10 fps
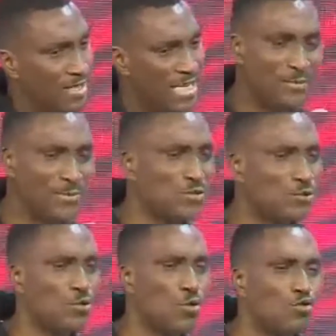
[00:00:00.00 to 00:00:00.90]
That means
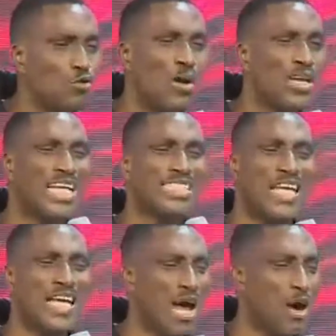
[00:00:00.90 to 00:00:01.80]
you don't
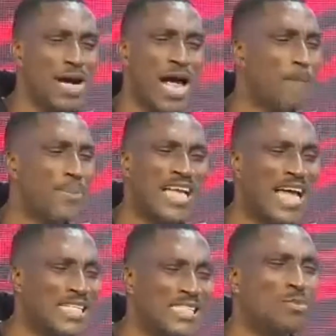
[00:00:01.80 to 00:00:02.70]
understand how
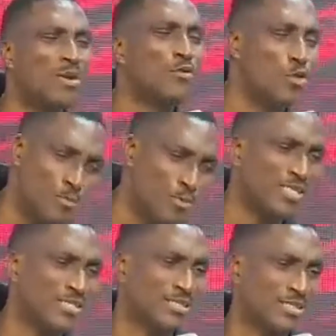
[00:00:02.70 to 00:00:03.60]
capitalism even
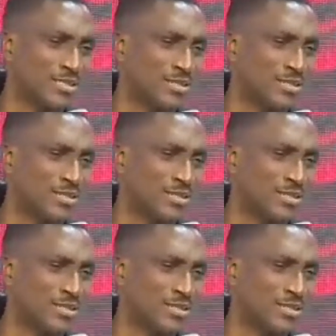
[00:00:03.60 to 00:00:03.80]
operates.